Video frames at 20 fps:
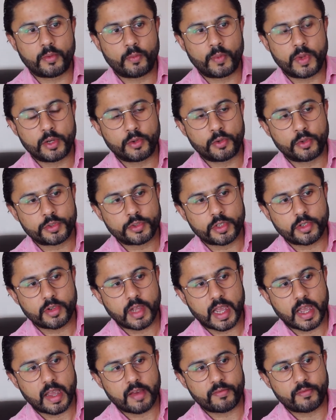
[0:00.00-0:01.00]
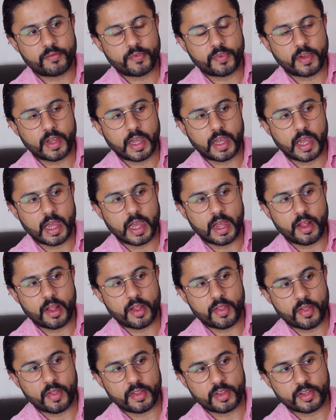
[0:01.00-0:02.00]
we also have uh, uh,
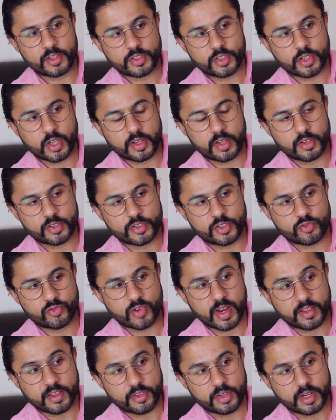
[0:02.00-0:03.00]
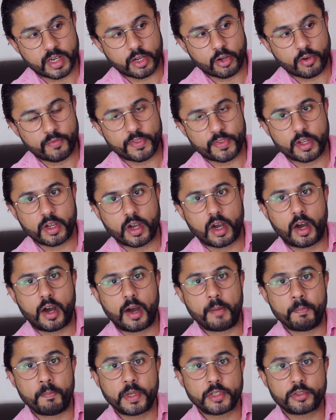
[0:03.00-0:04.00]
strengthening of the
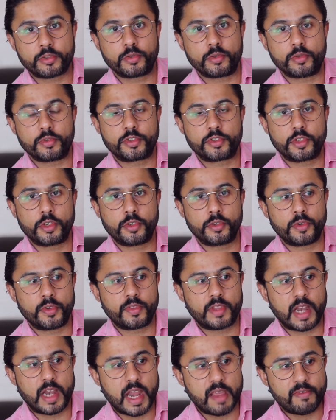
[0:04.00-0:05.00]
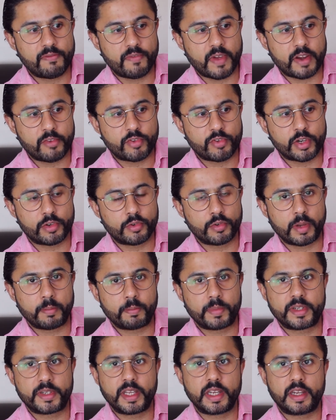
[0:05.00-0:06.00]
heart muscle. So the left ventricle in
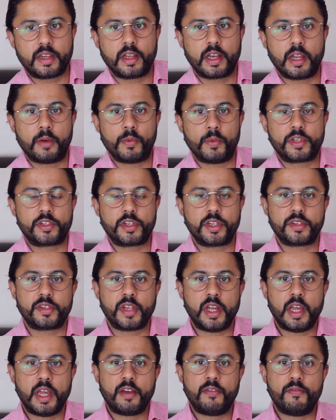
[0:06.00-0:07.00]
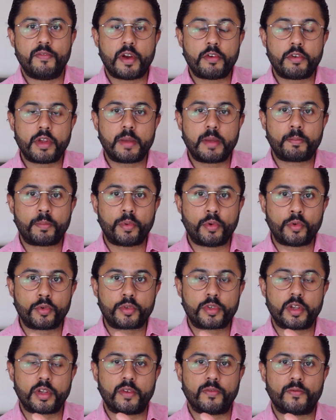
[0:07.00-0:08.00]
particular, which is very
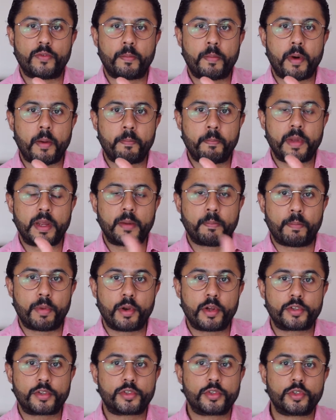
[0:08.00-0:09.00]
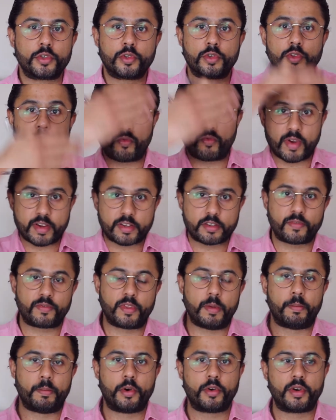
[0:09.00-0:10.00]
important for pumping blood to the rest of
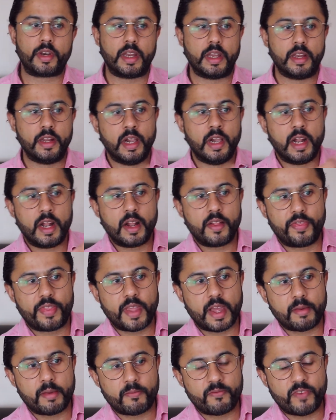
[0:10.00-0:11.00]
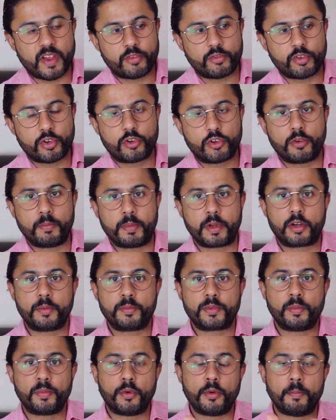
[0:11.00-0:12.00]
the body, that ventricle
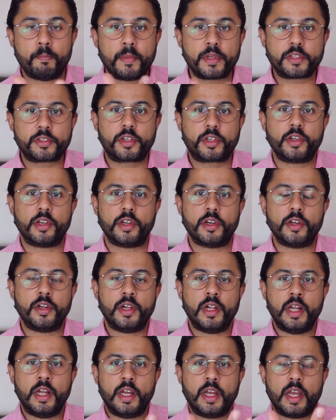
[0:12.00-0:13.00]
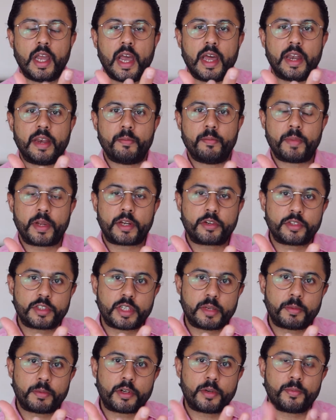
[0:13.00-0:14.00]
becomes more muscular. And because
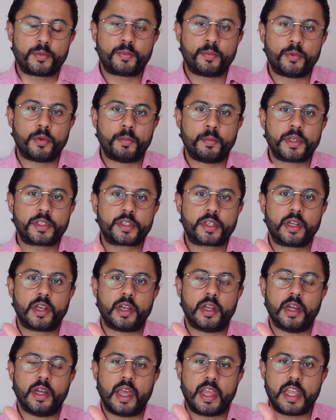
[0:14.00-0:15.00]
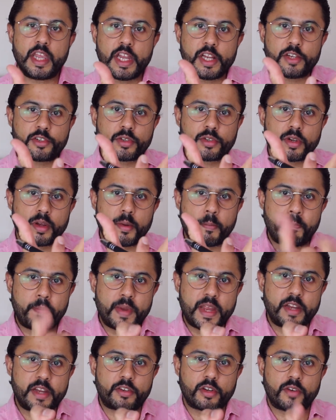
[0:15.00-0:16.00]
it becomes more muscular, each
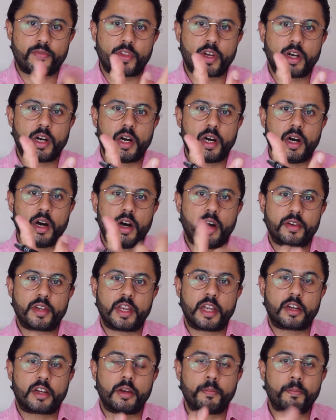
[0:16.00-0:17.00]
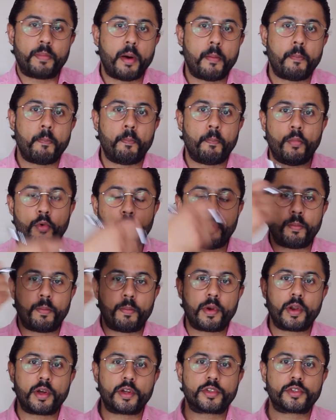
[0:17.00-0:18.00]
beat of the heart, it can pump more
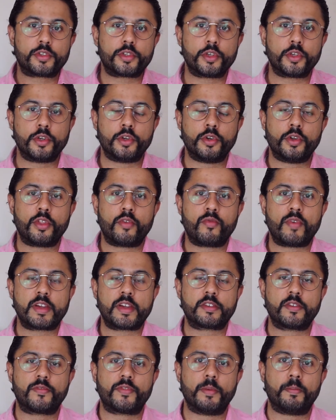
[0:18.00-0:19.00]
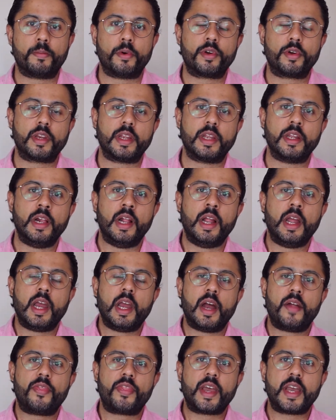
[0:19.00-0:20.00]
blood to the rest of the body.
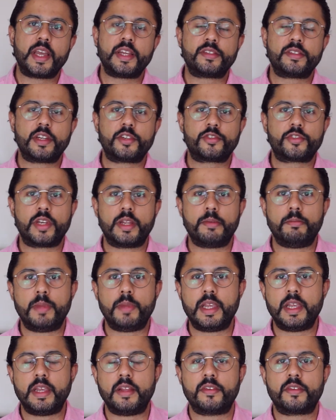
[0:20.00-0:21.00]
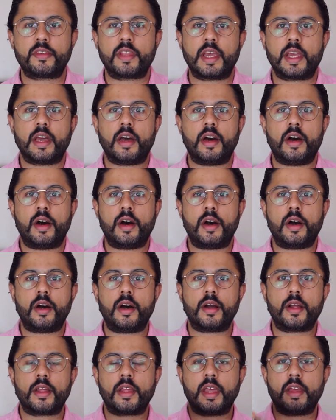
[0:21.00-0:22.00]
And that essentially means that
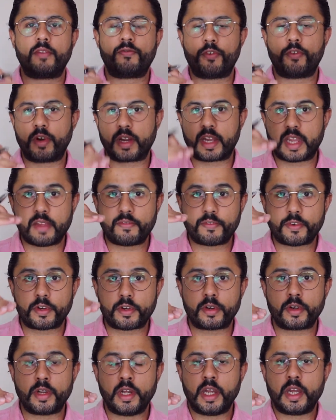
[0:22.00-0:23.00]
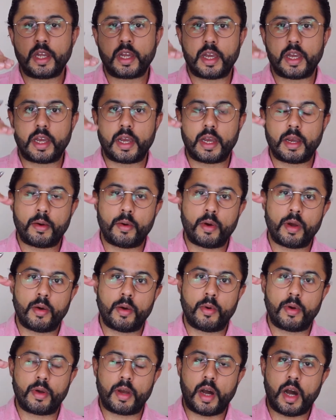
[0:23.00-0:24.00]
our, uh, for a given uh,
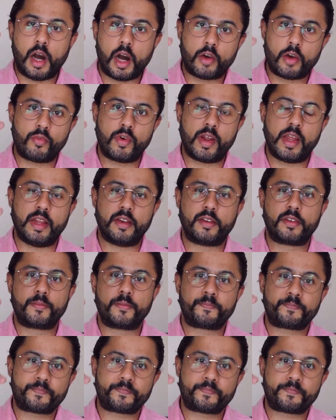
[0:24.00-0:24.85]
uh heart rate,